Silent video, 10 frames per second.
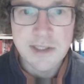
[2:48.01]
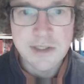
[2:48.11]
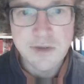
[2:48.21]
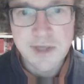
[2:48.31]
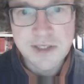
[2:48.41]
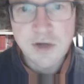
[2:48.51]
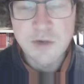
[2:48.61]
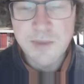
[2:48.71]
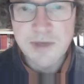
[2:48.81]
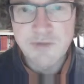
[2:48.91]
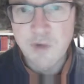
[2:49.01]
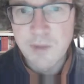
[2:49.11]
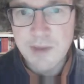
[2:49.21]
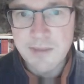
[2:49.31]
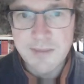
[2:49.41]
So that's going to be
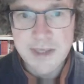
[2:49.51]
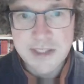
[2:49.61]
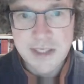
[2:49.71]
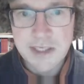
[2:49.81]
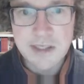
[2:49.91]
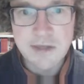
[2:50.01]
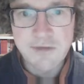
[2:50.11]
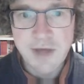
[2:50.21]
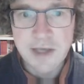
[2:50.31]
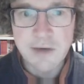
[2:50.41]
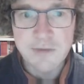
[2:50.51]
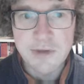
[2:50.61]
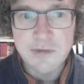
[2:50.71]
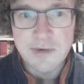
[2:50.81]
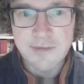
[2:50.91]
formally basically the value of the
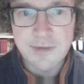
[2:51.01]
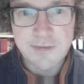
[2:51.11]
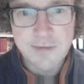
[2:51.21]
derivative.